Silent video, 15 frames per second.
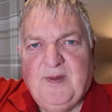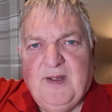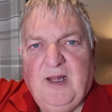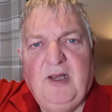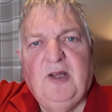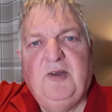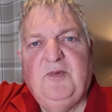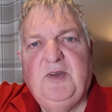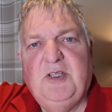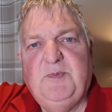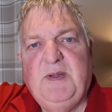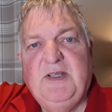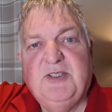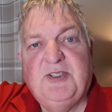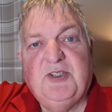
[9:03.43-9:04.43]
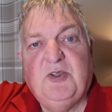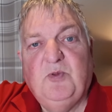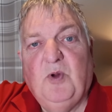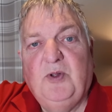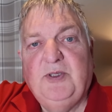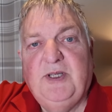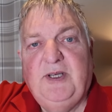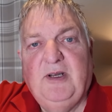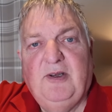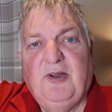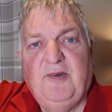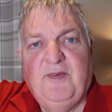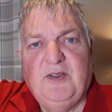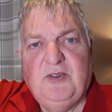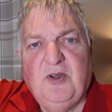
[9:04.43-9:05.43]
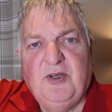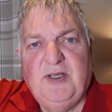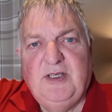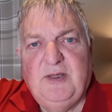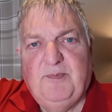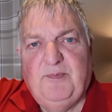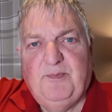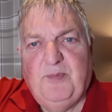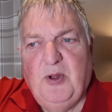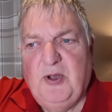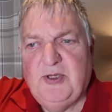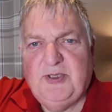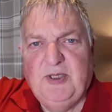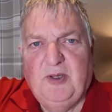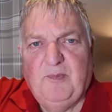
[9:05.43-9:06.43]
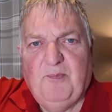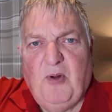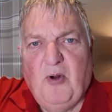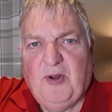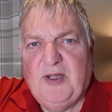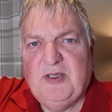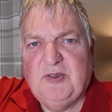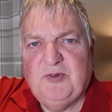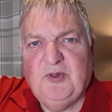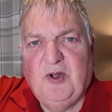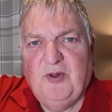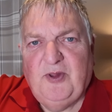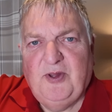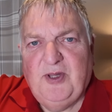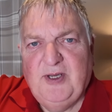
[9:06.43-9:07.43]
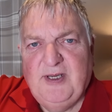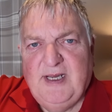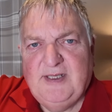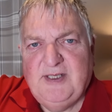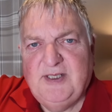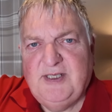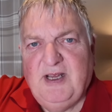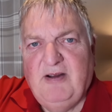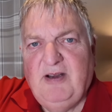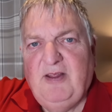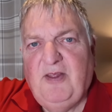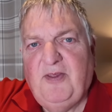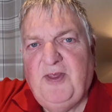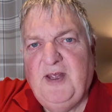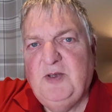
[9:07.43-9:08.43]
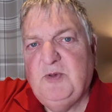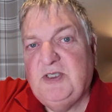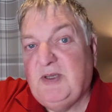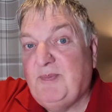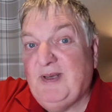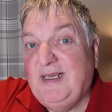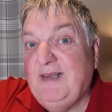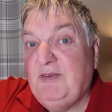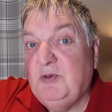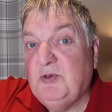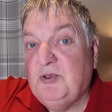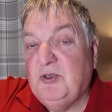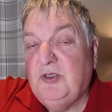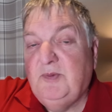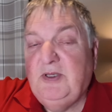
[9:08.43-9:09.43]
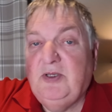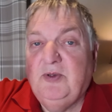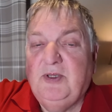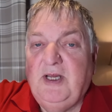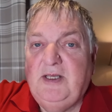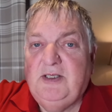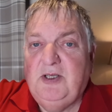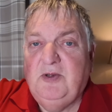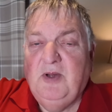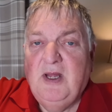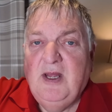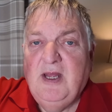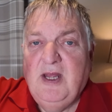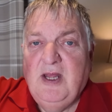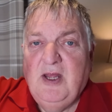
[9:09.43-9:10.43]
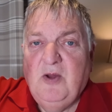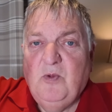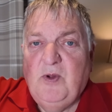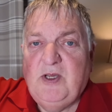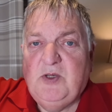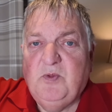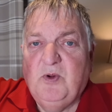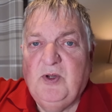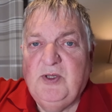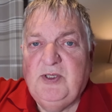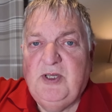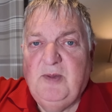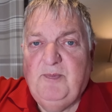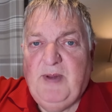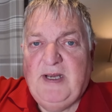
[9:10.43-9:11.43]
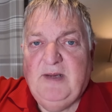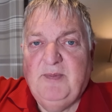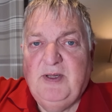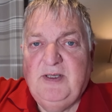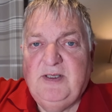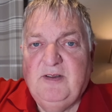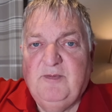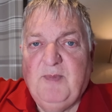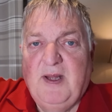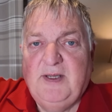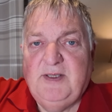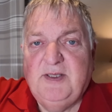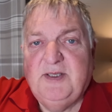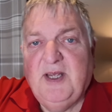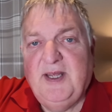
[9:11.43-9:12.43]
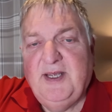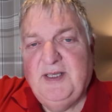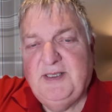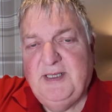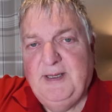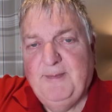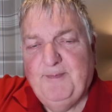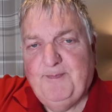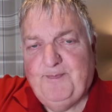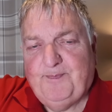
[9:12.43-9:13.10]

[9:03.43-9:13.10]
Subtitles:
A lot of it has been squandered. A lot of it has gone into personal pockets rather than necessarily the things which I believed it was going to be going into, which was the betterment of my society.